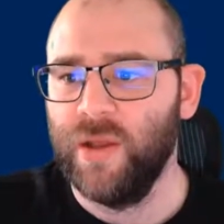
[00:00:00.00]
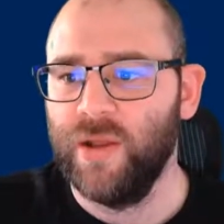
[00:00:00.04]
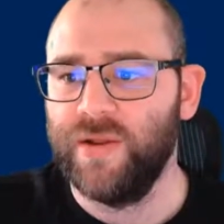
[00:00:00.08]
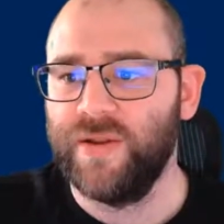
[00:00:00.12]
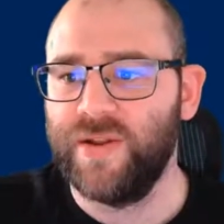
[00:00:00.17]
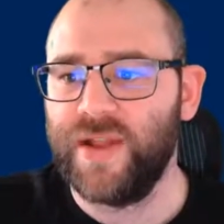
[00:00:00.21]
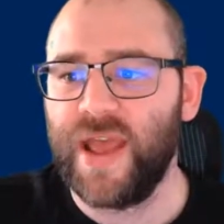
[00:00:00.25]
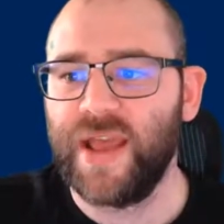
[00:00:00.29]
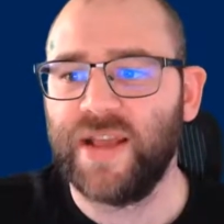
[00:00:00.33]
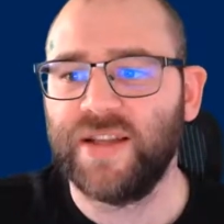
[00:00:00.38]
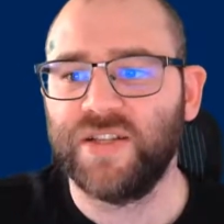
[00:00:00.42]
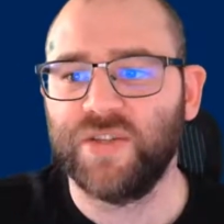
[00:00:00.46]

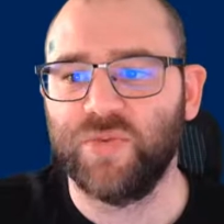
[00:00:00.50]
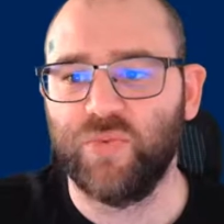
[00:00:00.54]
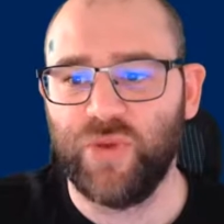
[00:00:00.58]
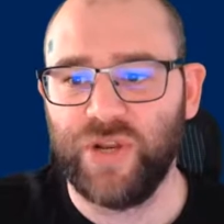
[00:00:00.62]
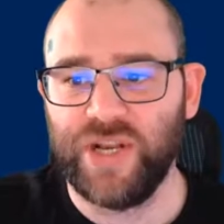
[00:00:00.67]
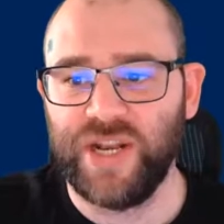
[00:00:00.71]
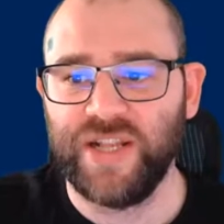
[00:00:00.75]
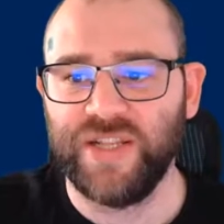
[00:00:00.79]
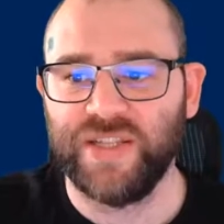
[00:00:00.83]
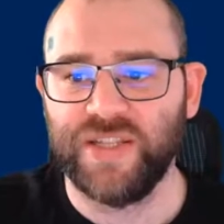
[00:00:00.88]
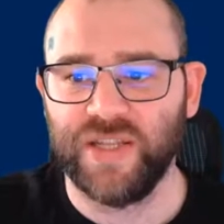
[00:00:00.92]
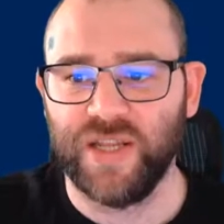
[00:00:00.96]
Next, we
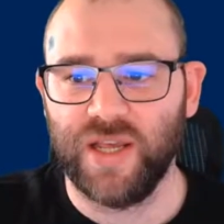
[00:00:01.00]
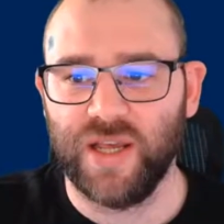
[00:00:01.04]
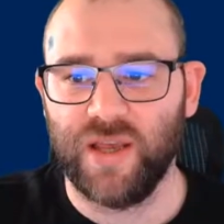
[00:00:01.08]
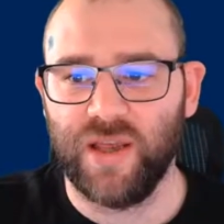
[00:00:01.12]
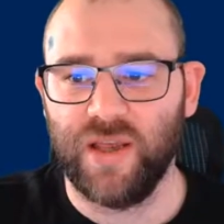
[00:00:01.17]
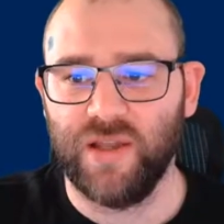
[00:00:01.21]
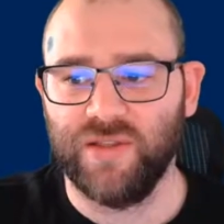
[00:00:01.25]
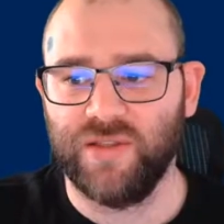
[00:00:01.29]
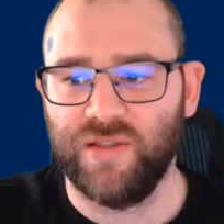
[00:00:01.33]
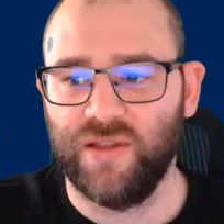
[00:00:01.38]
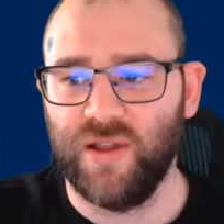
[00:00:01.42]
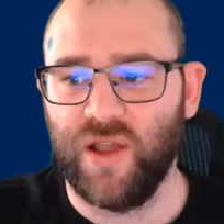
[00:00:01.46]
need to
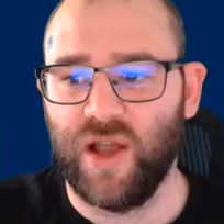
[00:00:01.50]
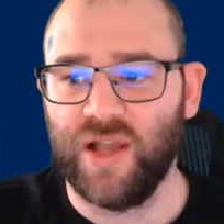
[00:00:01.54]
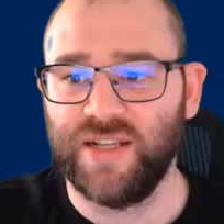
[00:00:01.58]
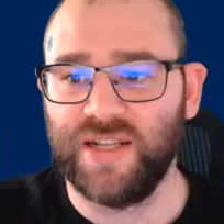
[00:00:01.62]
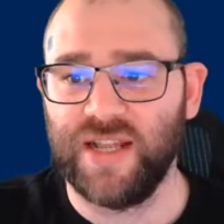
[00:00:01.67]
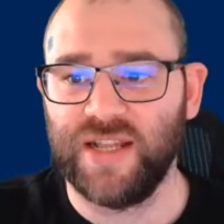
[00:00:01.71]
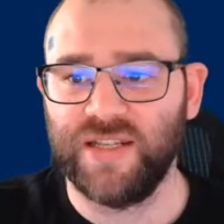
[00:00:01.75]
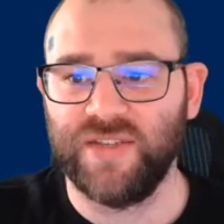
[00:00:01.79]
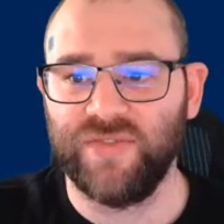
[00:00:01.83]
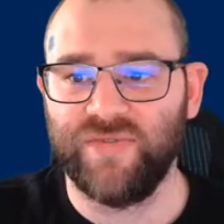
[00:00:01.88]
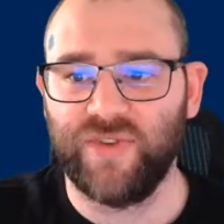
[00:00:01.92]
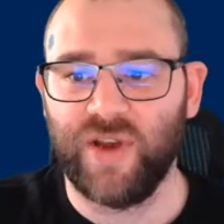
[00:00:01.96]

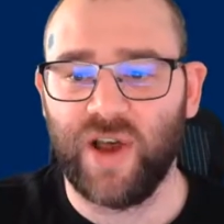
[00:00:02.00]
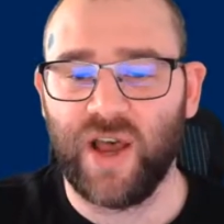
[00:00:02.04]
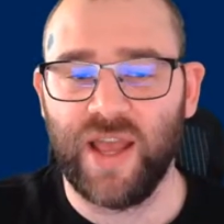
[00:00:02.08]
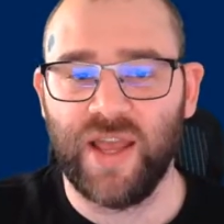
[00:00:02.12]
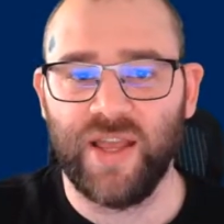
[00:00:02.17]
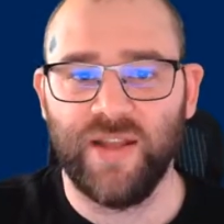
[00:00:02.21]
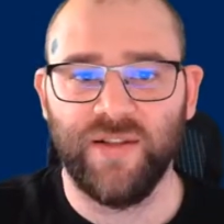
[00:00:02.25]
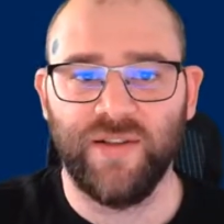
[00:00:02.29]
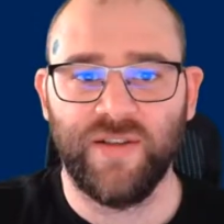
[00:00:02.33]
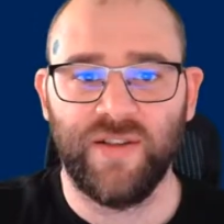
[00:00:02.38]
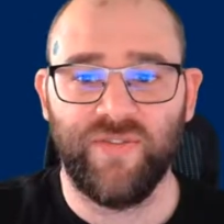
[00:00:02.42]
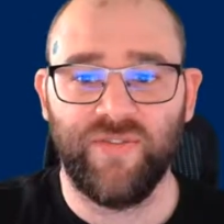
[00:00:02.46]
identify
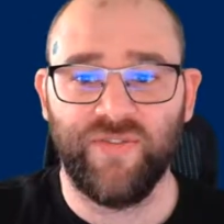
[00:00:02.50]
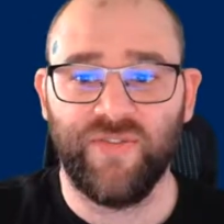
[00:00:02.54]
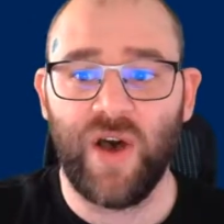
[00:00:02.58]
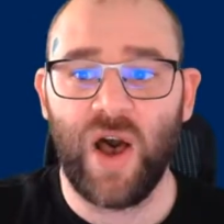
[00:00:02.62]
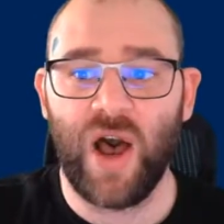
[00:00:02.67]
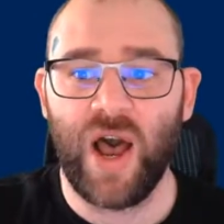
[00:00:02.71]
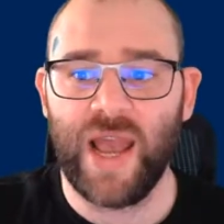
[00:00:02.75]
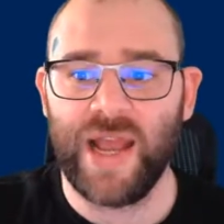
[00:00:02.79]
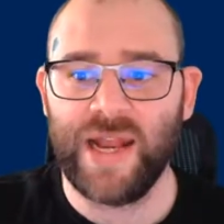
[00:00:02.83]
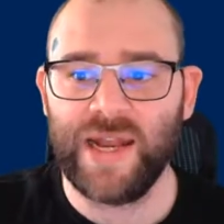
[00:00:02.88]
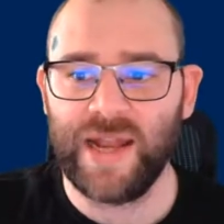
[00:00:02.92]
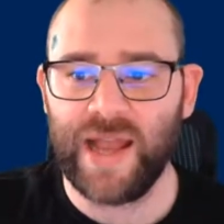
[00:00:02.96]
and
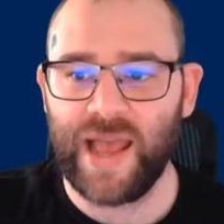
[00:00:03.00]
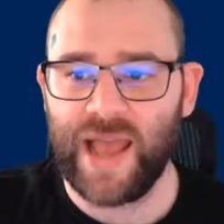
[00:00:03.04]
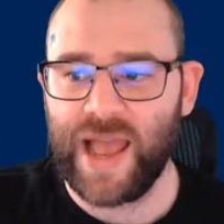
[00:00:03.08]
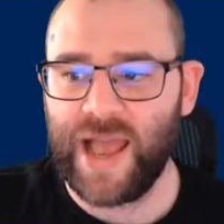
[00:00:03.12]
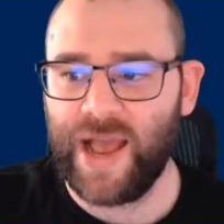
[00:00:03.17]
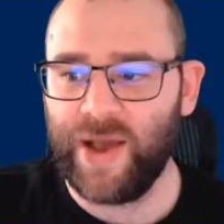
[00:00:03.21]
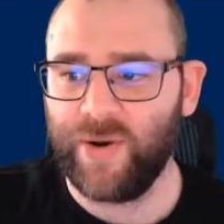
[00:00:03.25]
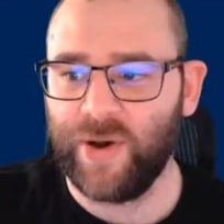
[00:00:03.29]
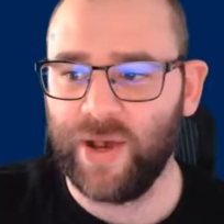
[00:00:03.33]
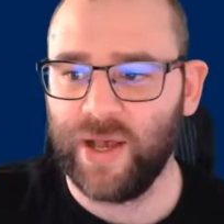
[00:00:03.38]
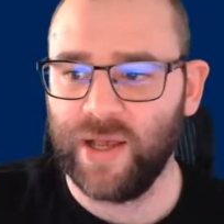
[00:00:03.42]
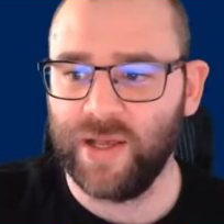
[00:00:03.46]
define
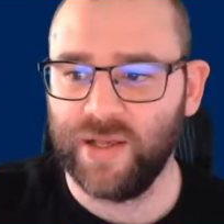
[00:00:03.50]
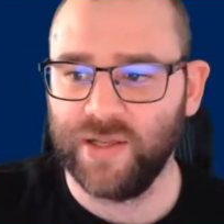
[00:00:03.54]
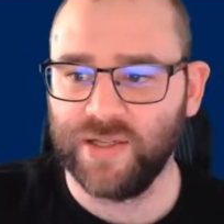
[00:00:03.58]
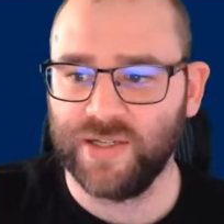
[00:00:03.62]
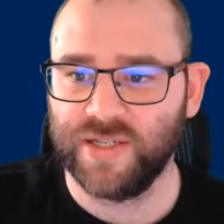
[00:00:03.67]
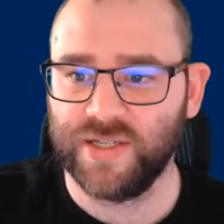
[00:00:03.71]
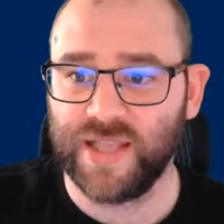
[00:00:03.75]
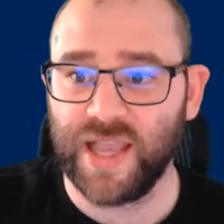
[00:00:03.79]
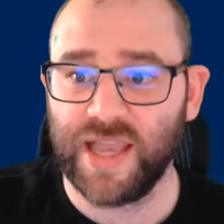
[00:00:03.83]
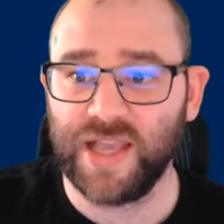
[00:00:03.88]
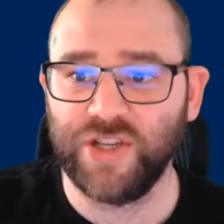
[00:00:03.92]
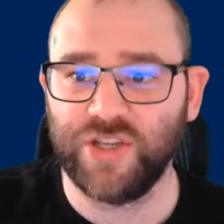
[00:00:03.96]
our
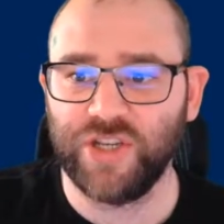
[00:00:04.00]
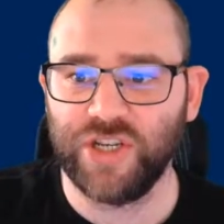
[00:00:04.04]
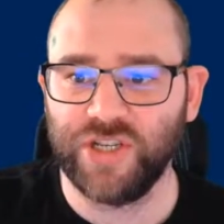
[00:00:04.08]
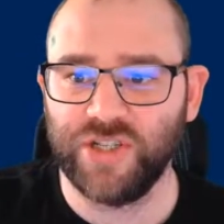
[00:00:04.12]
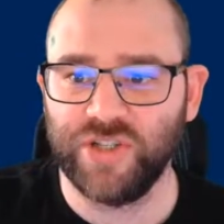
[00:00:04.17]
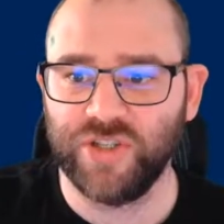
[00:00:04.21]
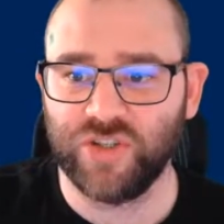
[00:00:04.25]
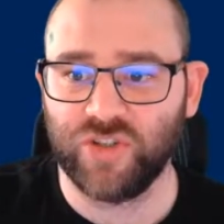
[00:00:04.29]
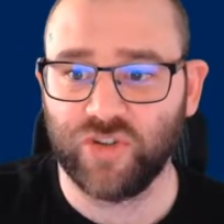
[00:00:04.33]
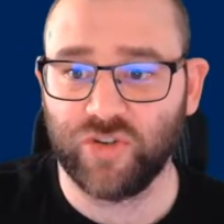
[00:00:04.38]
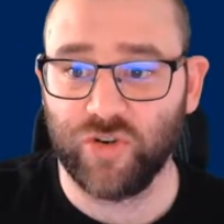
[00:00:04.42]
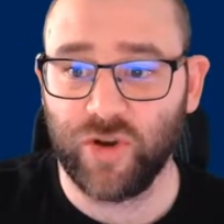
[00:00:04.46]

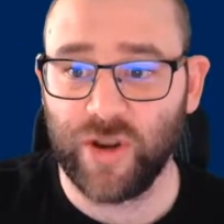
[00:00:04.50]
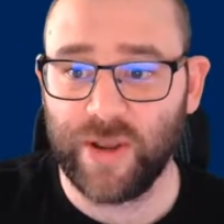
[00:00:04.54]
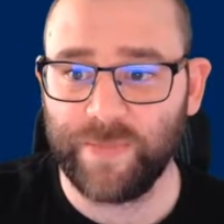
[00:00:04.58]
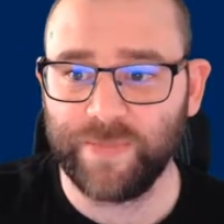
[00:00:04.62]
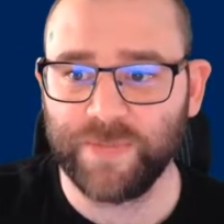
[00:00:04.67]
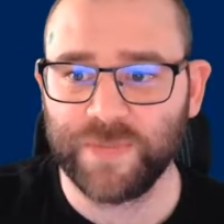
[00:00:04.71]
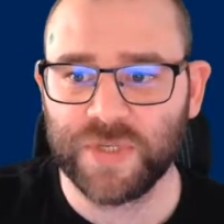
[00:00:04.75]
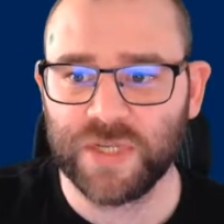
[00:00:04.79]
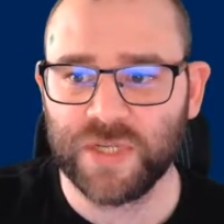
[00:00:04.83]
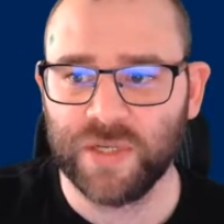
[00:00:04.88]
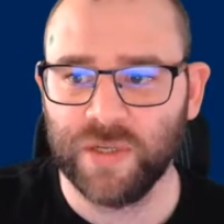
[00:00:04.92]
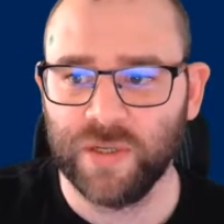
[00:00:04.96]
staging
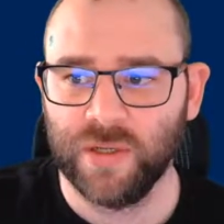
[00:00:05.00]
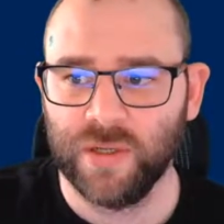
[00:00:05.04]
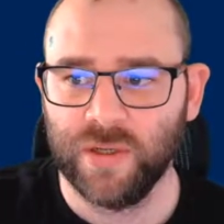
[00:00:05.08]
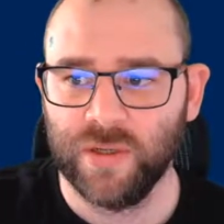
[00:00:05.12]
script.